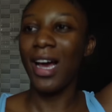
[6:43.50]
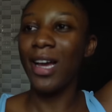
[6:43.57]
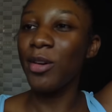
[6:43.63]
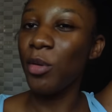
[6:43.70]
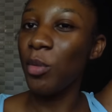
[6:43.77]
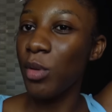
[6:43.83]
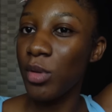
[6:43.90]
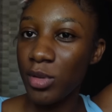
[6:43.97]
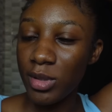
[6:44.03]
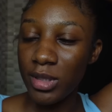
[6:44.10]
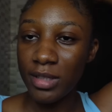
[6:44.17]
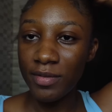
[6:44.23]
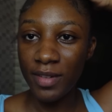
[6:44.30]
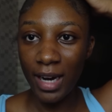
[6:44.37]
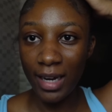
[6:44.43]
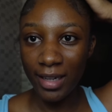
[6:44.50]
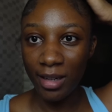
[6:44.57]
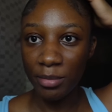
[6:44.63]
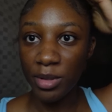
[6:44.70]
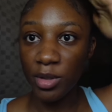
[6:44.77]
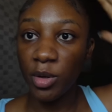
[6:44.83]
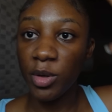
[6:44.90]
I don't want to leave
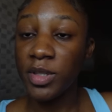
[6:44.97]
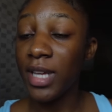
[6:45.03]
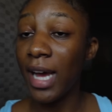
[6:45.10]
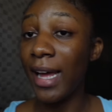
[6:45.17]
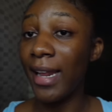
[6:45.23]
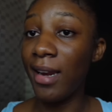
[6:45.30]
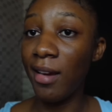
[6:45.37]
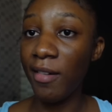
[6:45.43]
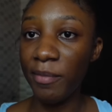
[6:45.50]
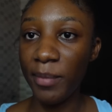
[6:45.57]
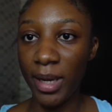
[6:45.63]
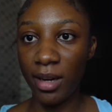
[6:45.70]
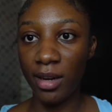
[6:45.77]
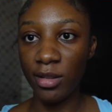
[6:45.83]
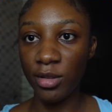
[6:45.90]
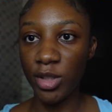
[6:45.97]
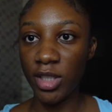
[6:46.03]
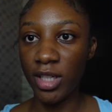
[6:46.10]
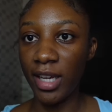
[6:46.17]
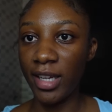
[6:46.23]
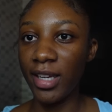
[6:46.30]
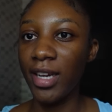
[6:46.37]
Ghana because I love my
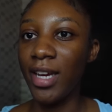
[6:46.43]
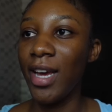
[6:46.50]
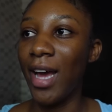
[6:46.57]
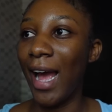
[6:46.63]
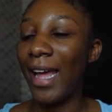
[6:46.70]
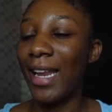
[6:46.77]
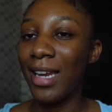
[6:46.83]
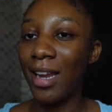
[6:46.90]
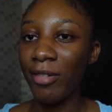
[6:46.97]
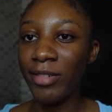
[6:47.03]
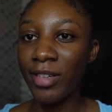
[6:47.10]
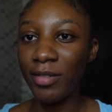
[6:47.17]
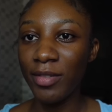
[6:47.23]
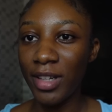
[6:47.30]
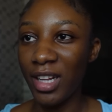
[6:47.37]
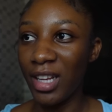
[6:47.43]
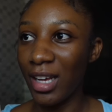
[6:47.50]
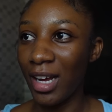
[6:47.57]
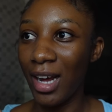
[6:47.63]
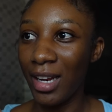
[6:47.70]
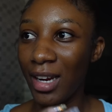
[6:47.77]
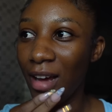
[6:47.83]
country, like I love living in
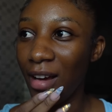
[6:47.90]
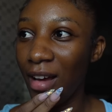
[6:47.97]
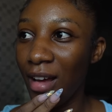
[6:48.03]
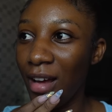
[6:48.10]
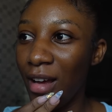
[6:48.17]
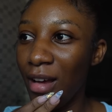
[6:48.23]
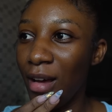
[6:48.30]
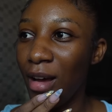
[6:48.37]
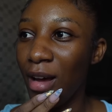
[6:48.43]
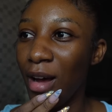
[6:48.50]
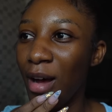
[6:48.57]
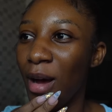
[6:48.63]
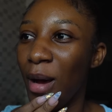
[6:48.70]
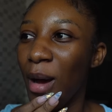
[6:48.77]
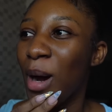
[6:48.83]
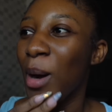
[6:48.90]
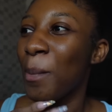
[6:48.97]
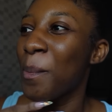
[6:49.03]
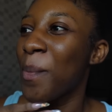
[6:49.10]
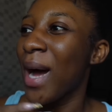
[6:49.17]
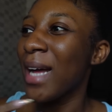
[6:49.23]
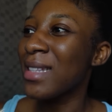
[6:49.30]
Ghana.
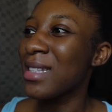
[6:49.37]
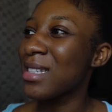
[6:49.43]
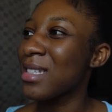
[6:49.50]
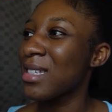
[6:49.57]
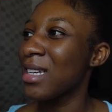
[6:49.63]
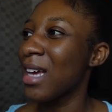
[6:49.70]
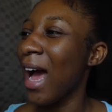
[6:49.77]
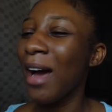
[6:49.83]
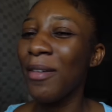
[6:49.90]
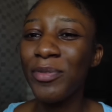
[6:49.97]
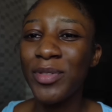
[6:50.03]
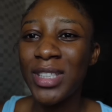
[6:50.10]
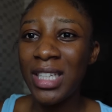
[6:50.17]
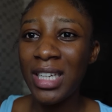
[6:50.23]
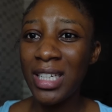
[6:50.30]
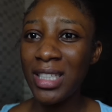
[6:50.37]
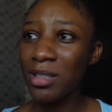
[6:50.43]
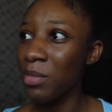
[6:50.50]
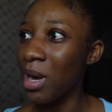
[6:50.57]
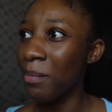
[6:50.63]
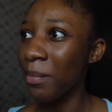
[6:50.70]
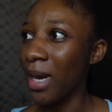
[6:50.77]
But I've changed
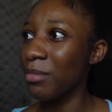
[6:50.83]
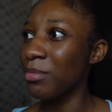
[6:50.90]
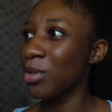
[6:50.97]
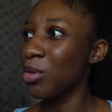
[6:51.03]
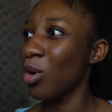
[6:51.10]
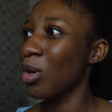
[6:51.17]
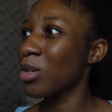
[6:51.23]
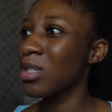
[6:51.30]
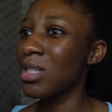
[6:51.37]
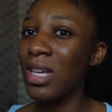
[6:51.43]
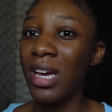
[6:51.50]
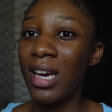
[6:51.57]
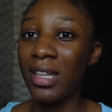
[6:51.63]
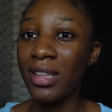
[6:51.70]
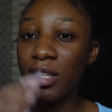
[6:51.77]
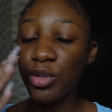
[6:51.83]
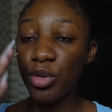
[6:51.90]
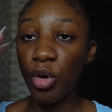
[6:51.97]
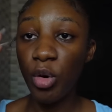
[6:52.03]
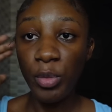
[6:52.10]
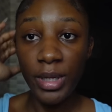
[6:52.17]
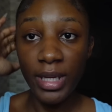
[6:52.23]
my mind because this
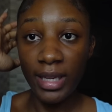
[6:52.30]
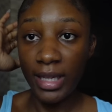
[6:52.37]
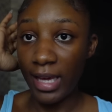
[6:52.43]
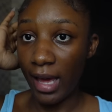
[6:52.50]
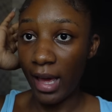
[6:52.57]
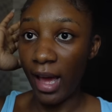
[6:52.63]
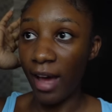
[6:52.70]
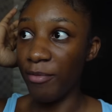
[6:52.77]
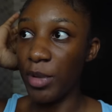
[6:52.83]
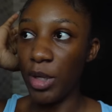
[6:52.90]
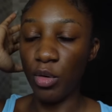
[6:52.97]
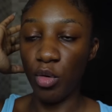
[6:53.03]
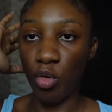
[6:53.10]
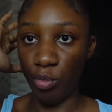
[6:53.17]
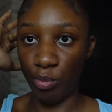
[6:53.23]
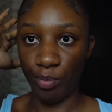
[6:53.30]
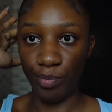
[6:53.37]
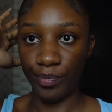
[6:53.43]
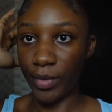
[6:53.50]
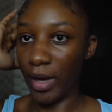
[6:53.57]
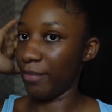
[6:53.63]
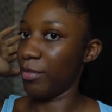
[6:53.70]
whole week, yeah, I've been home.
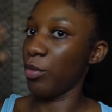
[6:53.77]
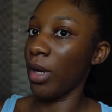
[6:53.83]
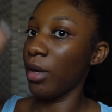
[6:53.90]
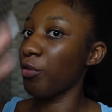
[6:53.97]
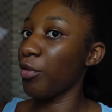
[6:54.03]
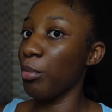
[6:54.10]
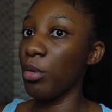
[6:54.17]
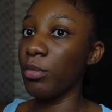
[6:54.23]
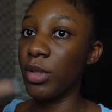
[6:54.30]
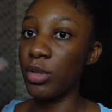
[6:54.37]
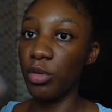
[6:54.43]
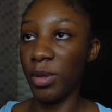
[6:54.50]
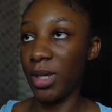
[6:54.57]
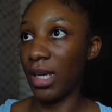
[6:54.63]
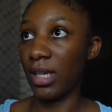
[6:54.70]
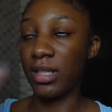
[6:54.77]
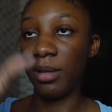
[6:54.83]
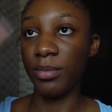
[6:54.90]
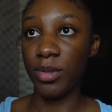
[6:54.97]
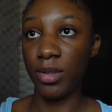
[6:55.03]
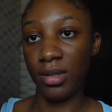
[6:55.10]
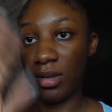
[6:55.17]
I've been working from home this week
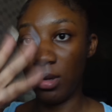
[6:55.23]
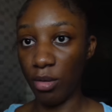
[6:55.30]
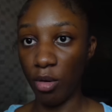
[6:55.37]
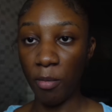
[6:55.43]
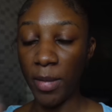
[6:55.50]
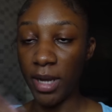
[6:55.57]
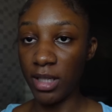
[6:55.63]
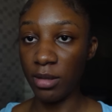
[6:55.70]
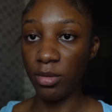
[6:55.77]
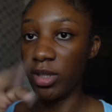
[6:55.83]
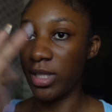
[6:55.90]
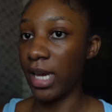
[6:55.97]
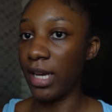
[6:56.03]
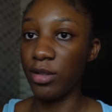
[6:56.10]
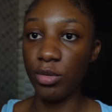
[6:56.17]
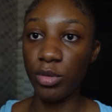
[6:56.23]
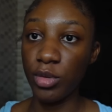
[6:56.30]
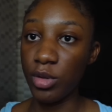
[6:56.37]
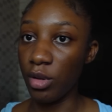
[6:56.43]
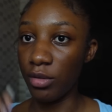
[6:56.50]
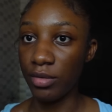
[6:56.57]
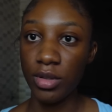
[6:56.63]
except uh, on Monday because I had to go
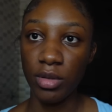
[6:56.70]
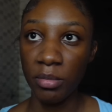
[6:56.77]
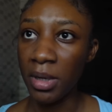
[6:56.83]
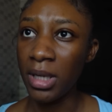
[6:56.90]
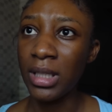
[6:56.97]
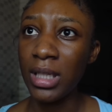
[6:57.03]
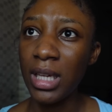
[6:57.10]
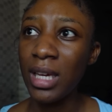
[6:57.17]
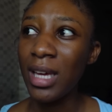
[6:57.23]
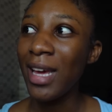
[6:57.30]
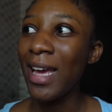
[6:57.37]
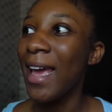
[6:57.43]
to the office on Monday.